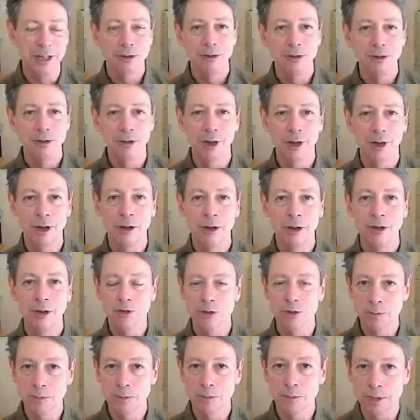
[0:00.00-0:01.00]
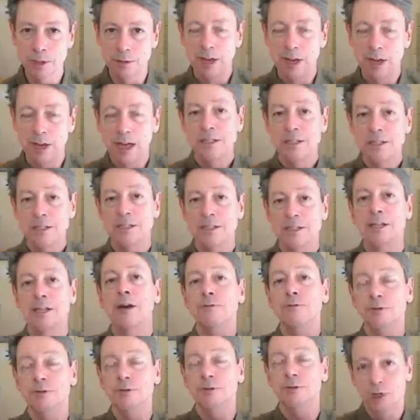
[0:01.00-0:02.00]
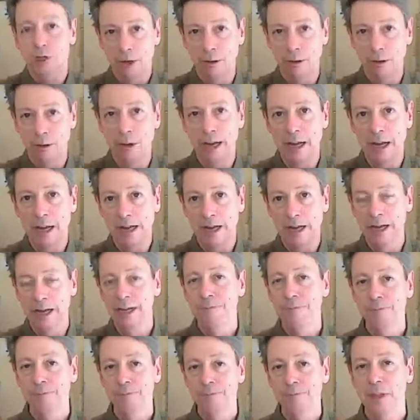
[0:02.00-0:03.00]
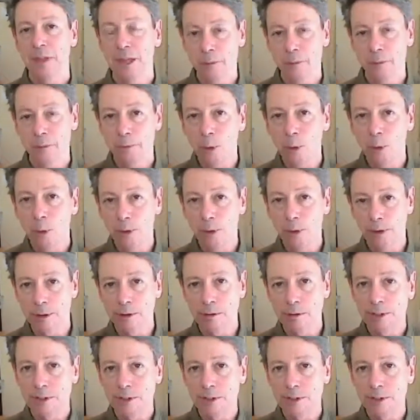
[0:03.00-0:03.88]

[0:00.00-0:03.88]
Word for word: you know, in terms of self-generating important